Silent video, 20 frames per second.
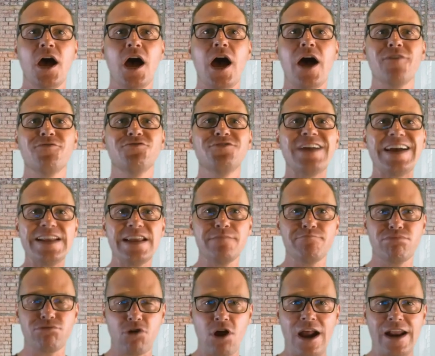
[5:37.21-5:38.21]
of lighting
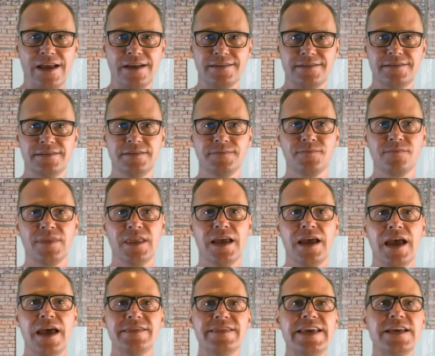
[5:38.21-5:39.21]
products.
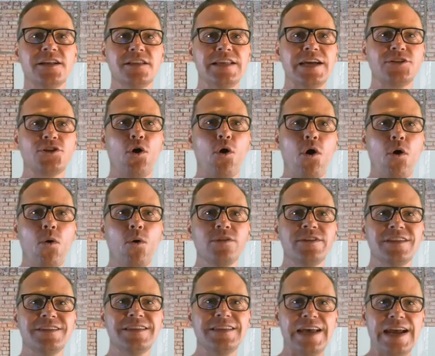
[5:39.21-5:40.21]
They collect
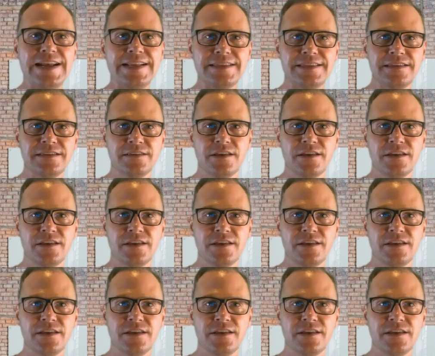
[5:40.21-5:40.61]
old light